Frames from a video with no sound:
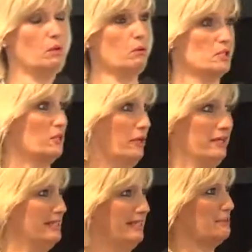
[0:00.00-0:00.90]

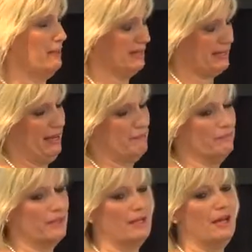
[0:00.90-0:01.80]
didn't expect this to
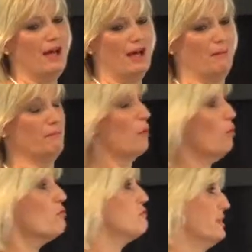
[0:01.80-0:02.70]

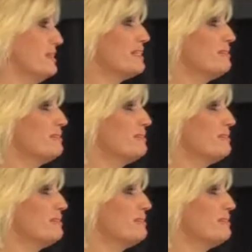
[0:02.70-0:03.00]
happen.